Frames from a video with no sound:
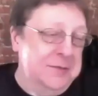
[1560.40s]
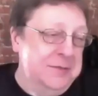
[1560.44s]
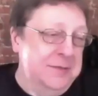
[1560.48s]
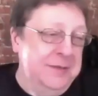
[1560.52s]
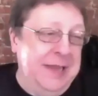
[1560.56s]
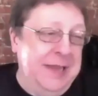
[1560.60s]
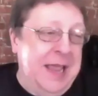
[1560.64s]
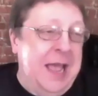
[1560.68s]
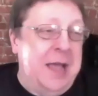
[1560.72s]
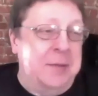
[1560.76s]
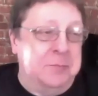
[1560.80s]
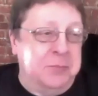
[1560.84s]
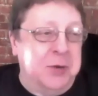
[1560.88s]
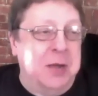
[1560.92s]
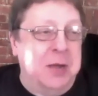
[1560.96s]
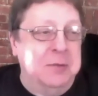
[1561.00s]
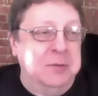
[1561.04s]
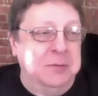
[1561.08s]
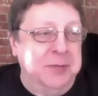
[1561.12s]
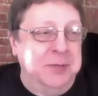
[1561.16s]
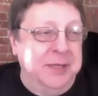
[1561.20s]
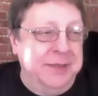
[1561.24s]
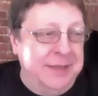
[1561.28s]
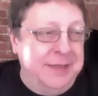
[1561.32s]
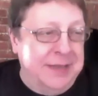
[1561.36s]
Yeah,
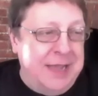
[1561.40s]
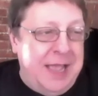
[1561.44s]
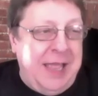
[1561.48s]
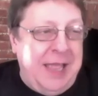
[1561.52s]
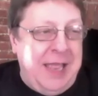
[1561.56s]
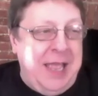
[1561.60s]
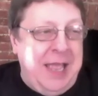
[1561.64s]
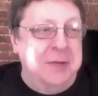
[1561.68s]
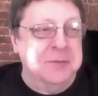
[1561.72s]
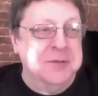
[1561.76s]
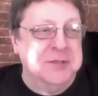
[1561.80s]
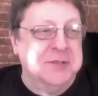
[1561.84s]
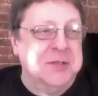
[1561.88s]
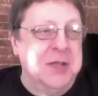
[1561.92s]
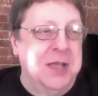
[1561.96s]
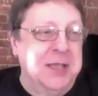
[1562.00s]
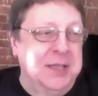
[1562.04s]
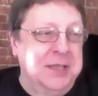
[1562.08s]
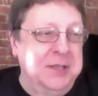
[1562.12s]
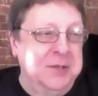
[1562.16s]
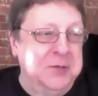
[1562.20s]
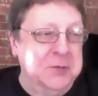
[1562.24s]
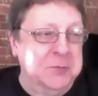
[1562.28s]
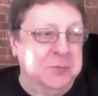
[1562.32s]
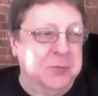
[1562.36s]
probably. The guy I was
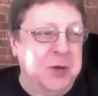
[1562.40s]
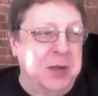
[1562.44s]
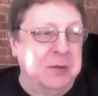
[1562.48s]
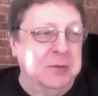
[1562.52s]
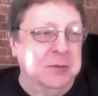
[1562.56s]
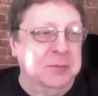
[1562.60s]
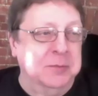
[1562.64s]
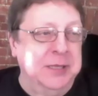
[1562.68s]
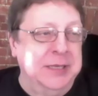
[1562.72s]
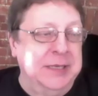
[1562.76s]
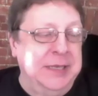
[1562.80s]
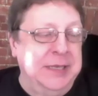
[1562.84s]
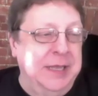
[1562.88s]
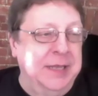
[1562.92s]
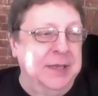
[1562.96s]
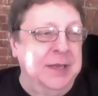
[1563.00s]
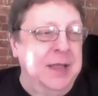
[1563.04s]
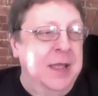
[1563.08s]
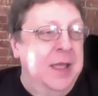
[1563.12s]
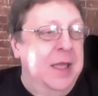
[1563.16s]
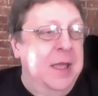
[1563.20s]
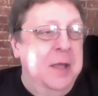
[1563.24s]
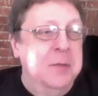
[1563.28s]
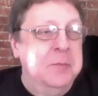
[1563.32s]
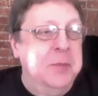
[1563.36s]
talking to probably did.
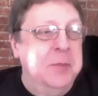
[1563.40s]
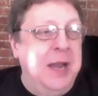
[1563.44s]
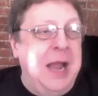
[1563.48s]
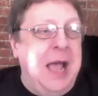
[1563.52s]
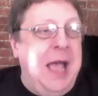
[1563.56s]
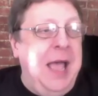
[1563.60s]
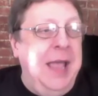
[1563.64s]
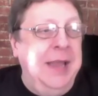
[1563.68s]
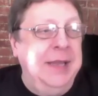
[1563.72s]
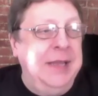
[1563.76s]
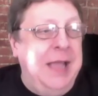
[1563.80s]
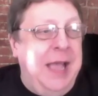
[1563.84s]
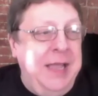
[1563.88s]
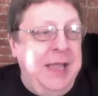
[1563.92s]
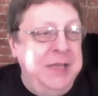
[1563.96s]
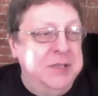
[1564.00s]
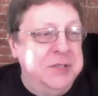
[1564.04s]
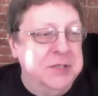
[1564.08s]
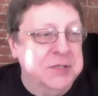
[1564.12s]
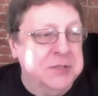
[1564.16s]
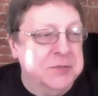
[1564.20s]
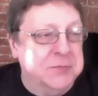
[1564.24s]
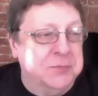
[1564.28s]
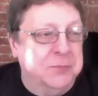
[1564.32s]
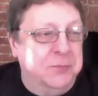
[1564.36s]
But I, I
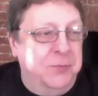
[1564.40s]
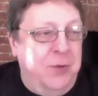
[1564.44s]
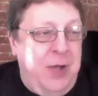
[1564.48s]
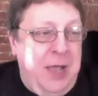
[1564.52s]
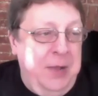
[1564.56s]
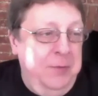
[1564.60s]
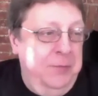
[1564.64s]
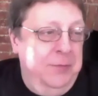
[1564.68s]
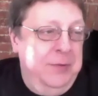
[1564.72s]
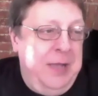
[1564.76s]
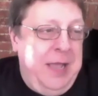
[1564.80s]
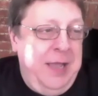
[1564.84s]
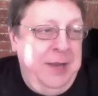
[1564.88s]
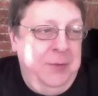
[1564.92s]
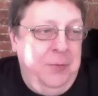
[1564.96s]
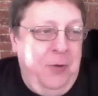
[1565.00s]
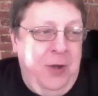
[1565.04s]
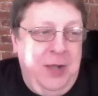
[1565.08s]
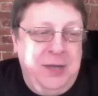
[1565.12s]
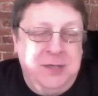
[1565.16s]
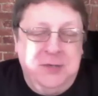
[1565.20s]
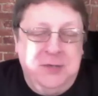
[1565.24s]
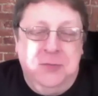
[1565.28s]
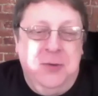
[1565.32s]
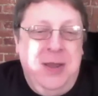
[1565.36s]
just, I, I
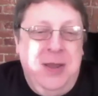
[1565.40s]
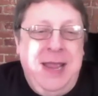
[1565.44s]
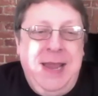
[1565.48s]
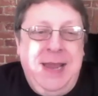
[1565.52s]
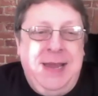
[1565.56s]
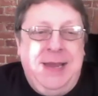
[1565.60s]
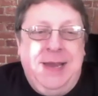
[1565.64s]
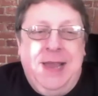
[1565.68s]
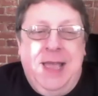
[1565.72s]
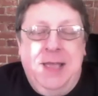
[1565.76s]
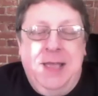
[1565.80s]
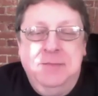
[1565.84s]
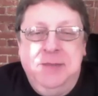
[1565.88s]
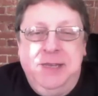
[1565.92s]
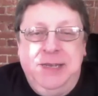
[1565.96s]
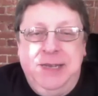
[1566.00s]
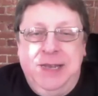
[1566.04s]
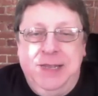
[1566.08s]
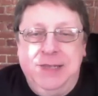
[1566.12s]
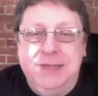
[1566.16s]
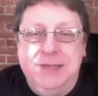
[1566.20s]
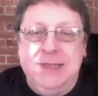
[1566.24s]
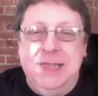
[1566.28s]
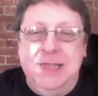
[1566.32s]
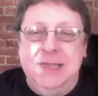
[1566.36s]
walked away. I mean,
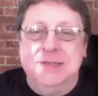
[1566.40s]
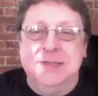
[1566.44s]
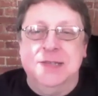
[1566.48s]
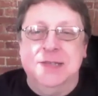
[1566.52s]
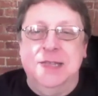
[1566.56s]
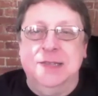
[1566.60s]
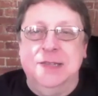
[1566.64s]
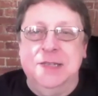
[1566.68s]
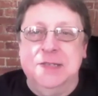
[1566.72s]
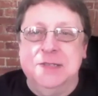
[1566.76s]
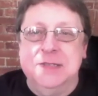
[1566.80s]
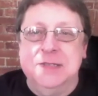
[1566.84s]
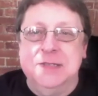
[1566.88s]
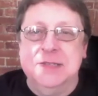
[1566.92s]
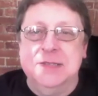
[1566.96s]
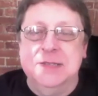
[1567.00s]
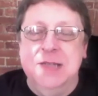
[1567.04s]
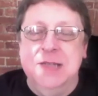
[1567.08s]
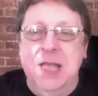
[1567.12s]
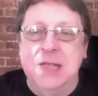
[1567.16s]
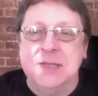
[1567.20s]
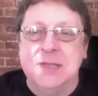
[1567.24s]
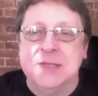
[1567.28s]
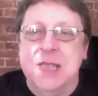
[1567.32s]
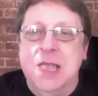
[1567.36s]
that, it's like this is
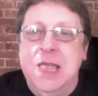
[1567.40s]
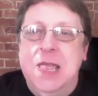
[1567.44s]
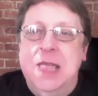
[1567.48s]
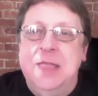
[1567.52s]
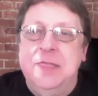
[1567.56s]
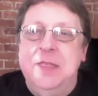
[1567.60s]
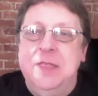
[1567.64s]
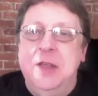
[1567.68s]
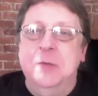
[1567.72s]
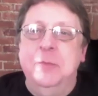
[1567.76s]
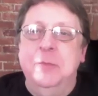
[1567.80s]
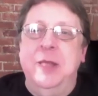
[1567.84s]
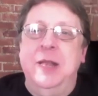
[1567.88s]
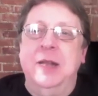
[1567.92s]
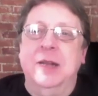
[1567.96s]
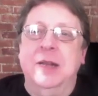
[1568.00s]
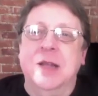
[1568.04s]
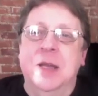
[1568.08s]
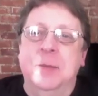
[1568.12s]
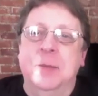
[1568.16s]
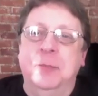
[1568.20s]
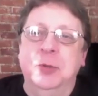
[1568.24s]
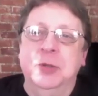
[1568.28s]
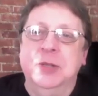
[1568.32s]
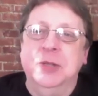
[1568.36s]
nuts. There have been a
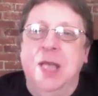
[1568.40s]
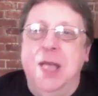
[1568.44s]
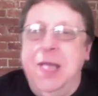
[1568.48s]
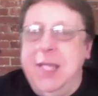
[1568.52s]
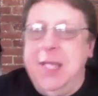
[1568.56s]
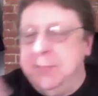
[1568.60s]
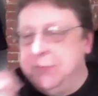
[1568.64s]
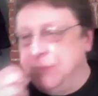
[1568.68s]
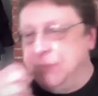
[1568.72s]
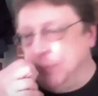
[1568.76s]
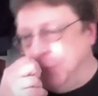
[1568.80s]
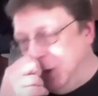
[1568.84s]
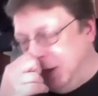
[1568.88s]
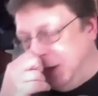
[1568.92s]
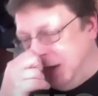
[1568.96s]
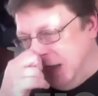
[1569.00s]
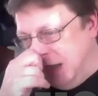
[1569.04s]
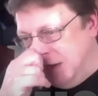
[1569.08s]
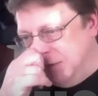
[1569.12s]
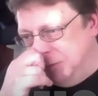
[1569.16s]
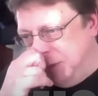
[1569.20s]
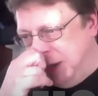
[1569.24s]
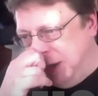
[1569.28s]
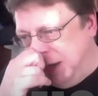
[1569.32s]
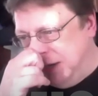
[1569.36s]
couple times when
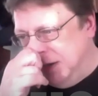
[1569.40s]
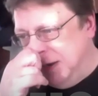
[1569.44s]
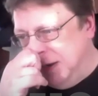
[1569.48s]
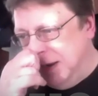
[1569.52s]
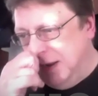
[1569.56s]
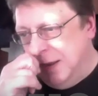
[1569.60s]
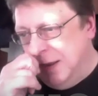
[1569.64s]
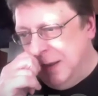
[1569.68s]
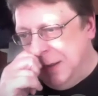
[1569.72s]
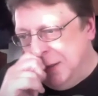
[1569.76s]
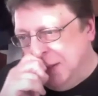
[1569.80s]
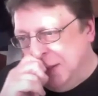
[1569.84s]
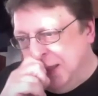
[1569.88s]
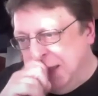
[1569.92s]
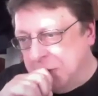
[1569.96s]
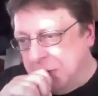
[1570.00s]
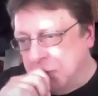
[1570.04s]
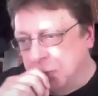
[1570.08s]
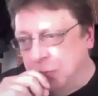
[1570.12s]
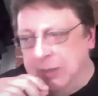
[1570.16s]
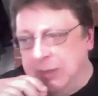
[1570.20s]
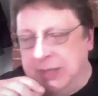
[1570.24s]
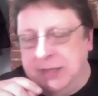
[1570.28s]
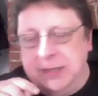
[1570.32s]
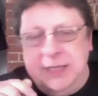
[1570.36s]
I've been like
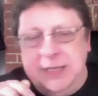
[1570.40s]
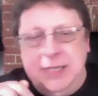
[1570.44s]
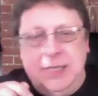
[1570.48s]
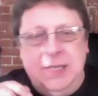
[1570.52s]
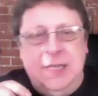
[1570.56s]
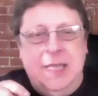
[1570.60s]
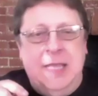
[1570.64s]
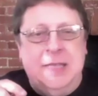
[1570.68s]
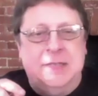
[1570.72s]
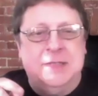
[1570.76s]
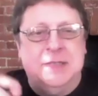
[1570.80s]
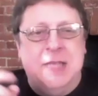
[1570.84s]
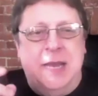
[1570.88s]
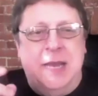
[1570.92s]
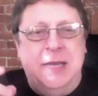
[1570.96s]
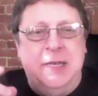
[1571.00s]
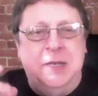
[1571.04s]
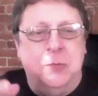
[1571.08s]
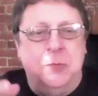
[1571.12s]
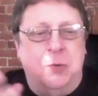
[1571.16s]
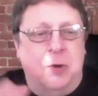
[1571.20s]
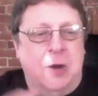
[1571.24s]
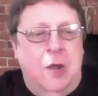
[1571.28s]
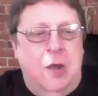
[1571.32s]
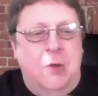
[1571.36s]
really excited
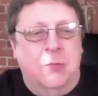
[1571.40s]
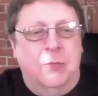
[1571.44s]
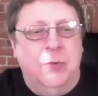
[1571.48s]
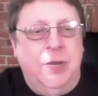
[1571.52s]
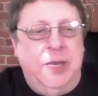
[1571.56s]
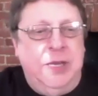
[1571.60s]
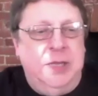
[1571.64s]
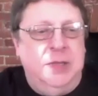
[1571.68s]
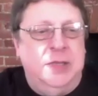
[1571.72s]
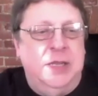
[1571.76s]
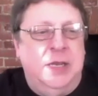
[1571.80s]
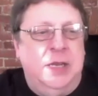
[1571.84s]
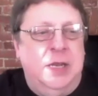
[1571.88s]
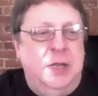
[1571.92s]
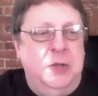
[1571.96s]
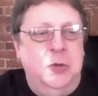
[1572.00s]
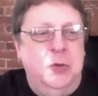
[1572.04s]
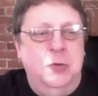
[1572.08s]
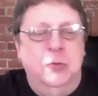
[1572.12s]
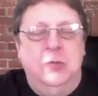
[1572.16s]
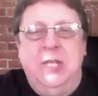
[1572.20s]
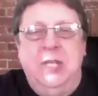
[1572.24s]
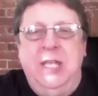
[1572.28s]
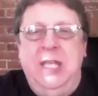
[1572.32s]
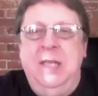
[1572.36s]
where I'll read that a
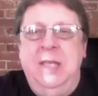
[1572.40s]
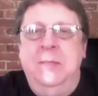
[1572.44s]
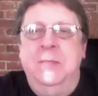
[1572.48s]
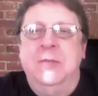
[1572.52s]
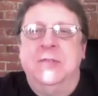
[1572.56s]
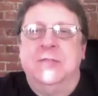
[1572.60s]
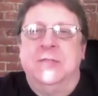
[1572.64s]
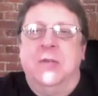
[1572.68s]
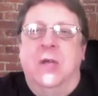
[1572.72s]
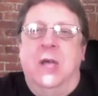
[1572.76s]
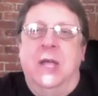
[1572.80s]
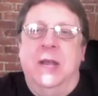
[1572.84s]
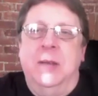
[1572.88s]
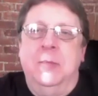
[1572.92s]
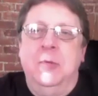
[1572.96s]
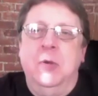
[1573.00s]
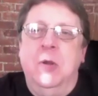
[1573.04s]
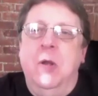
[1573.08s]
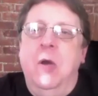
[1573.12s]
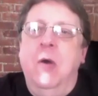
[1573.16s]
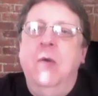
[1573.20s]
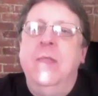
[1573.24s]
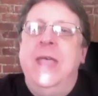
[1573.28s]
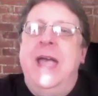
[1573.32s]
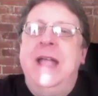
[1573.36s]
new team is on. I'm going,
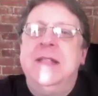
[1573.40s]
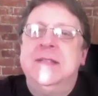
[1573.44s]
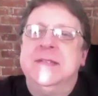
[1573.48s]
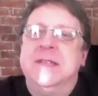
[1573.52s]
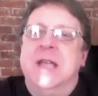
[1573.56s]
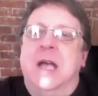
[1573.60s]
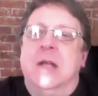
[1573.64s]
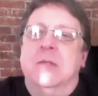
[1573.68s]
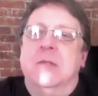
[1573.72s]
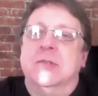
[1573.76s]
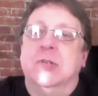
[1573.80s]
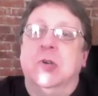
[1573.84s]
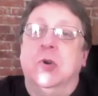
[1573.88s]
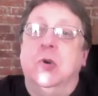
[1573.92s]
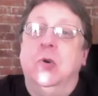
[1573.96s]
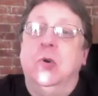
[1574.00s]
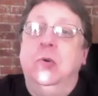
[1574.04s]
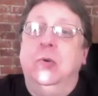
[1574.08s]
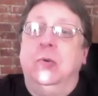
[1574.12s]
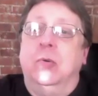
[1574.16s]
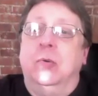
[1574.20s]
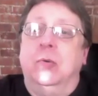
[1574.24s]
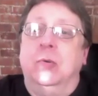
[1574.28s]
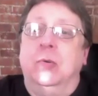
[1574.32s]
oh, that sounds cool.